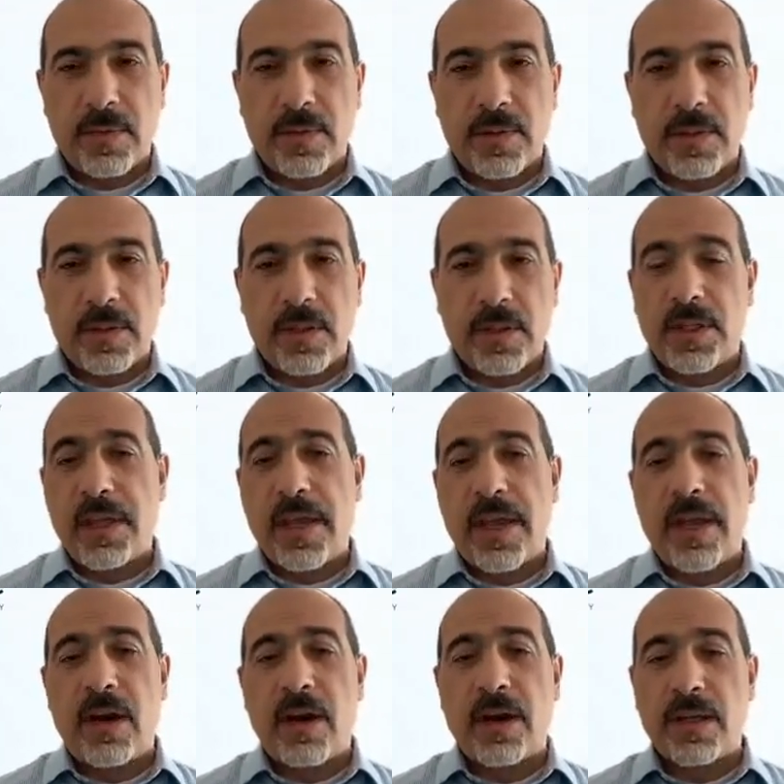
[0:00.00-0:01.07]

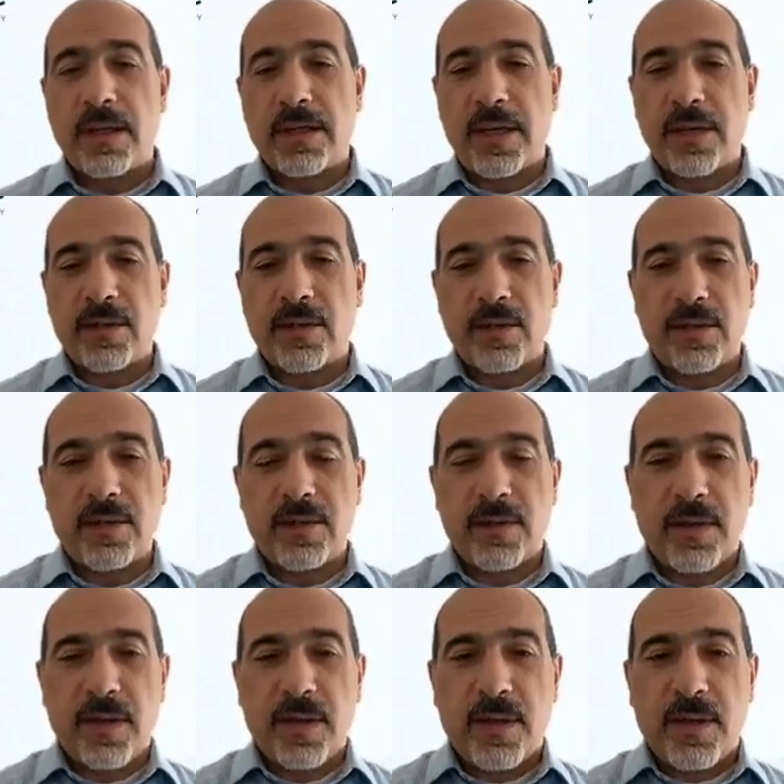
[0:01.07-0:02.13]
ZTNA architectures
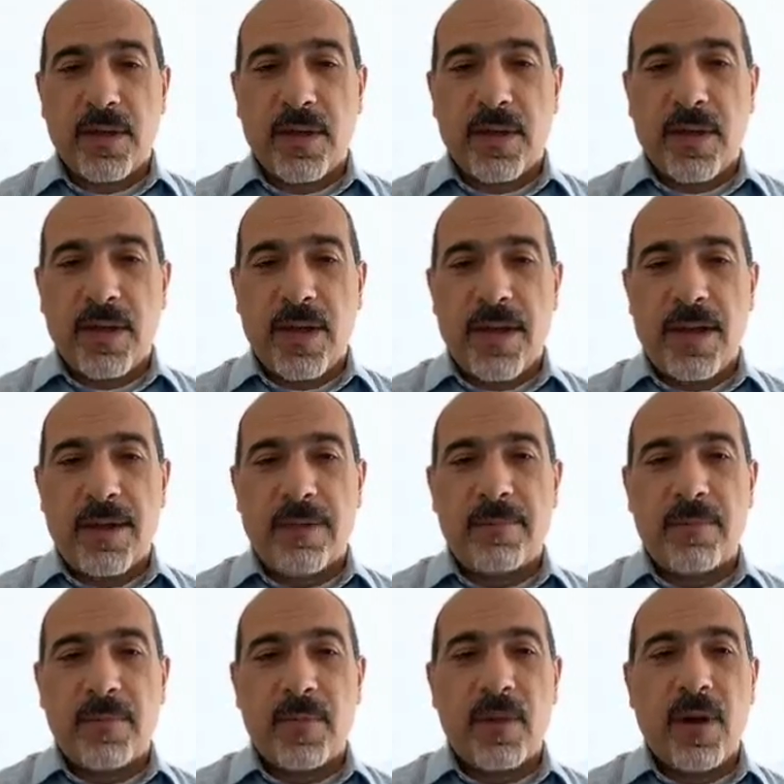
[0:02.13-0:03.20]

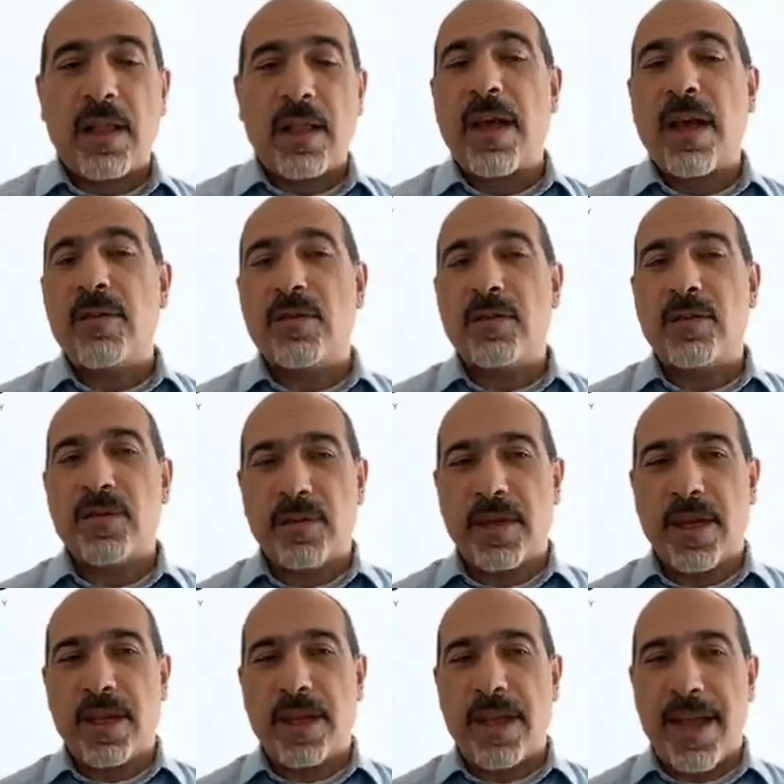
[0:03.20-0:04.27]
allow you to
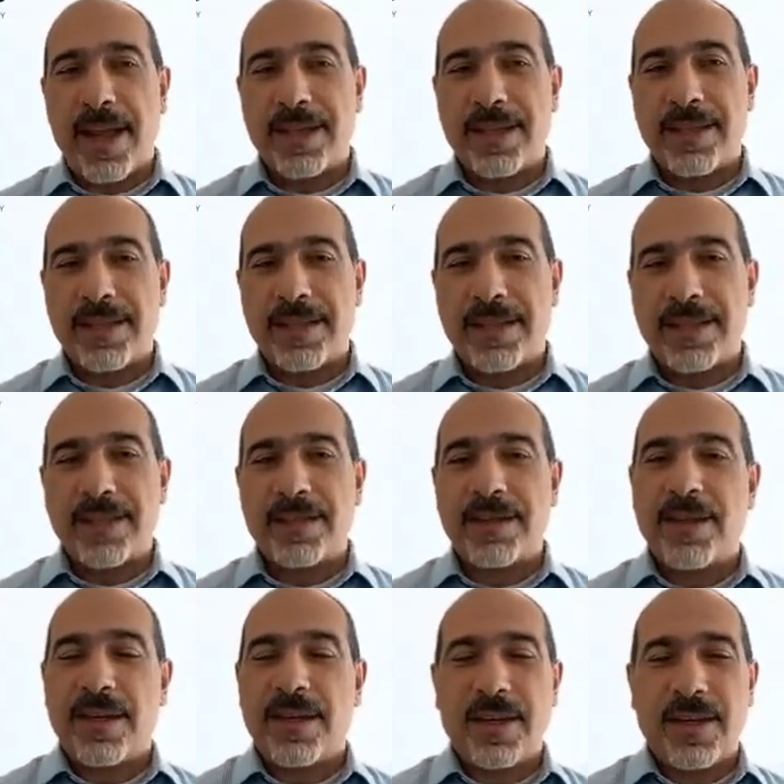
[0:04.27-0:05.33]
get access
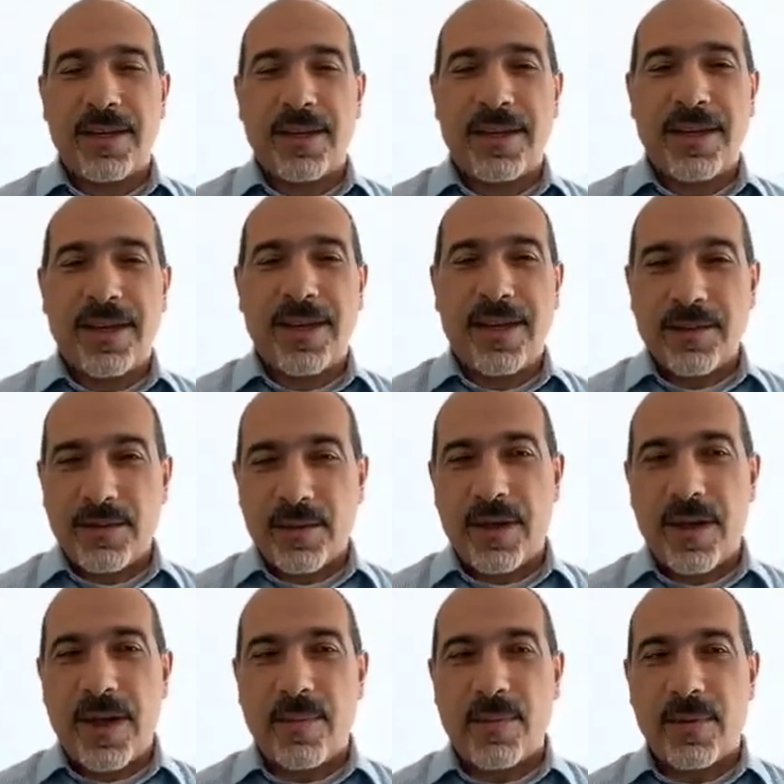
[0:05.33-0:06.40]
into
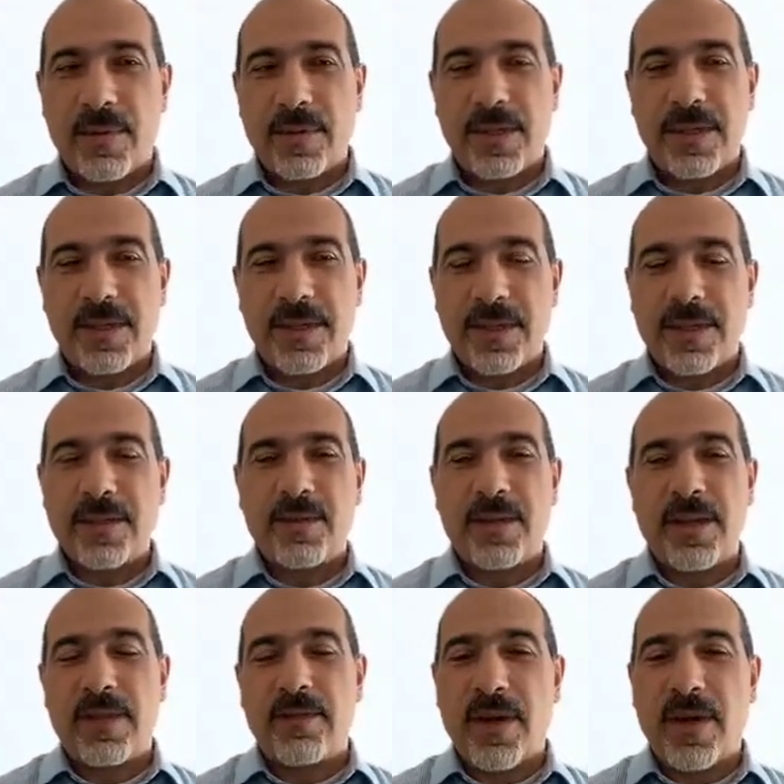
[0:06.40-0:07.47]

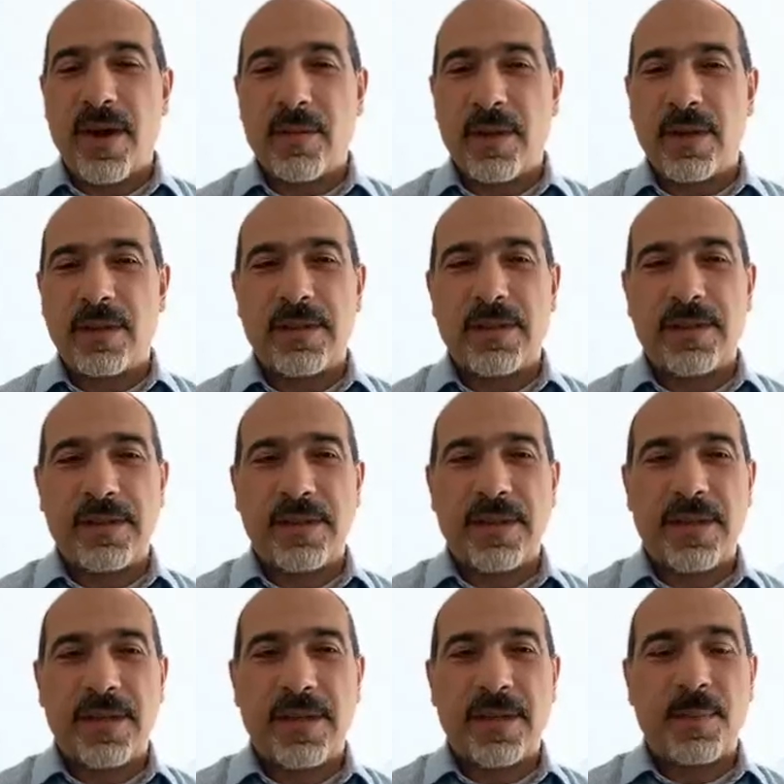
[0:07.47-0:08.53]
the environment
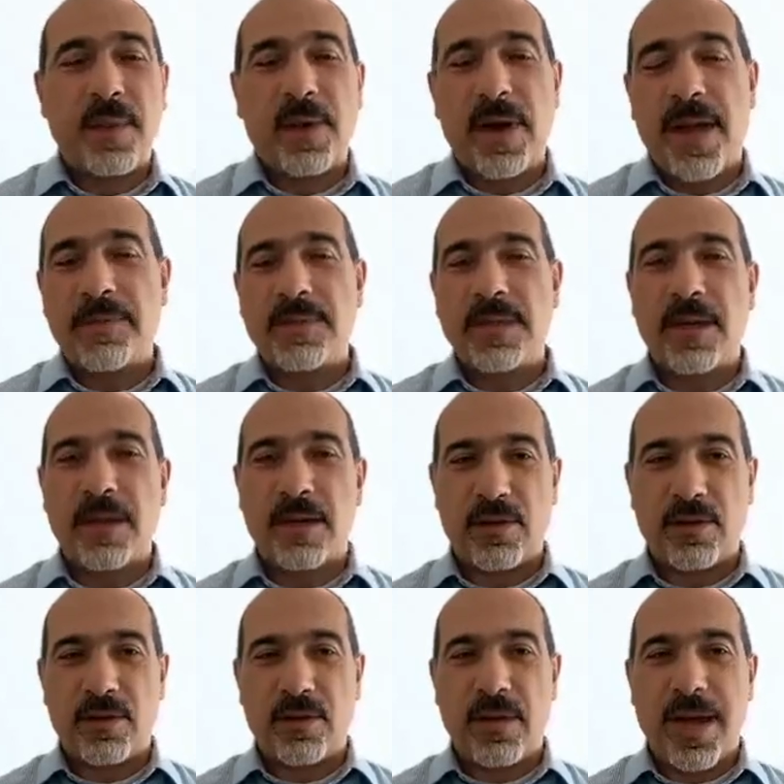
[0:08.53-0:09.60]
and perhaps can
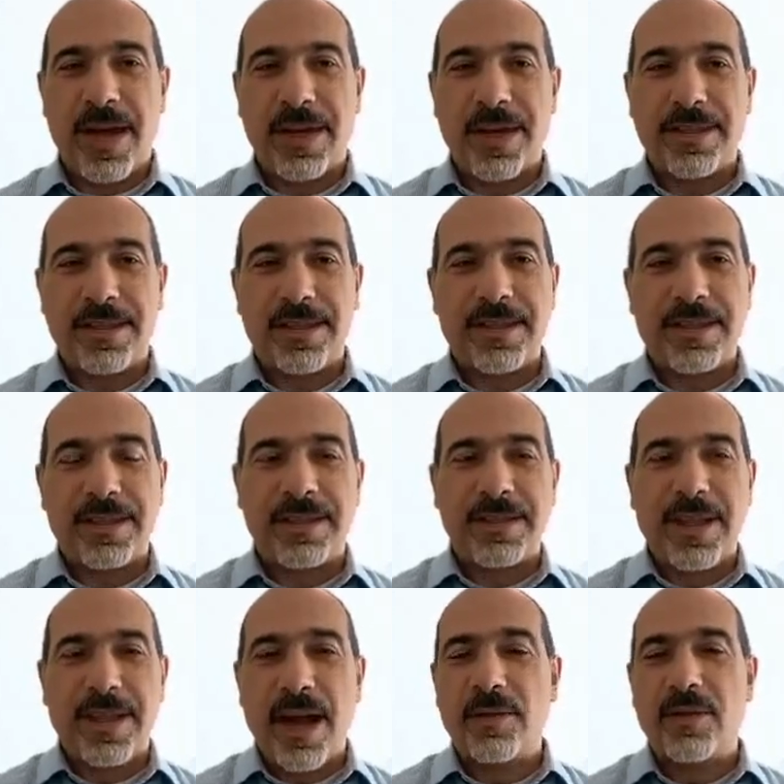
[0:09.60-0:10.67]
control access
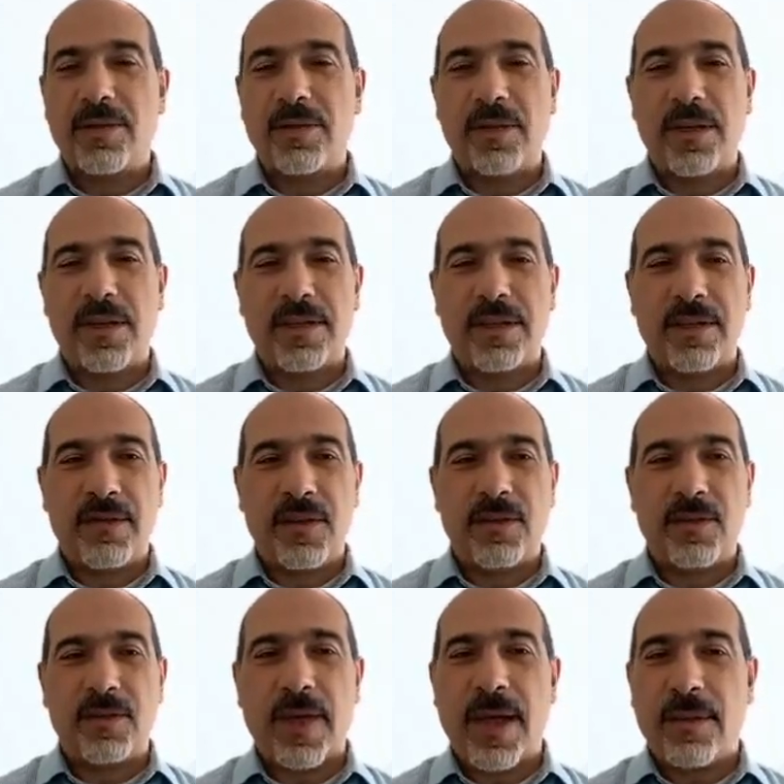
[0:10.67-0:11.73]
down to an
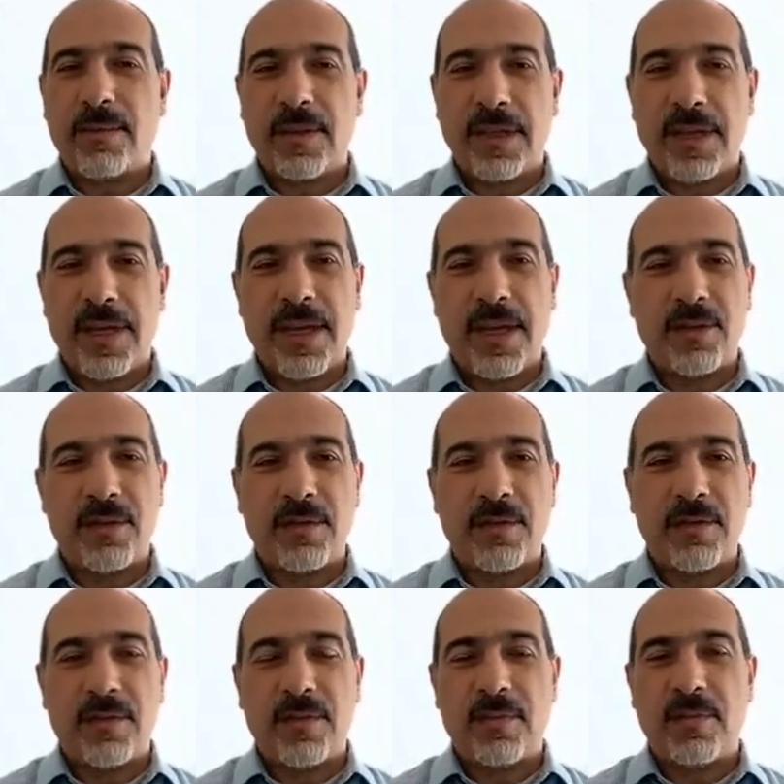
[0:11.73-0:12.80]
individual application
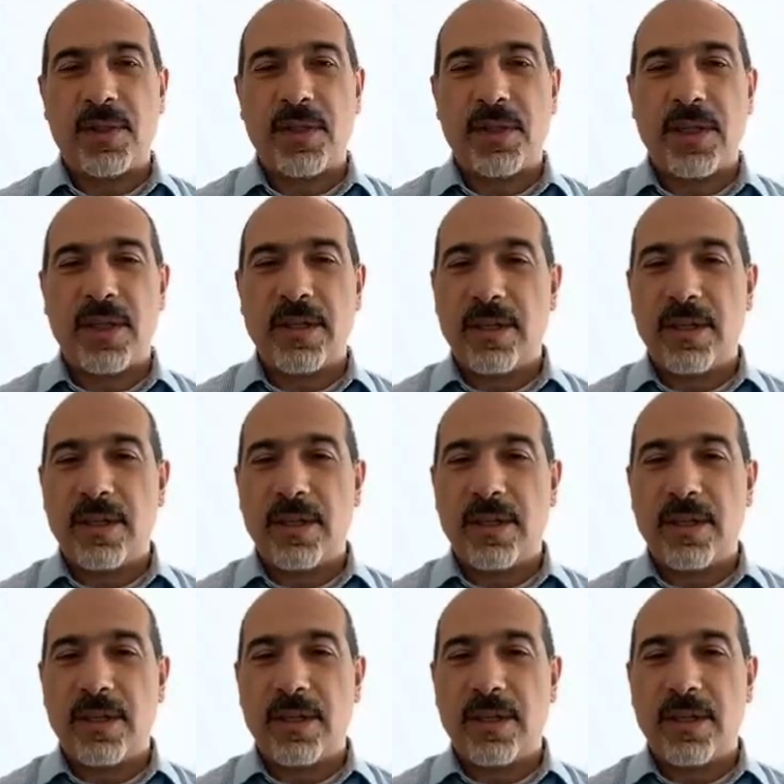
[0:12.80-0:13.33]
or machine.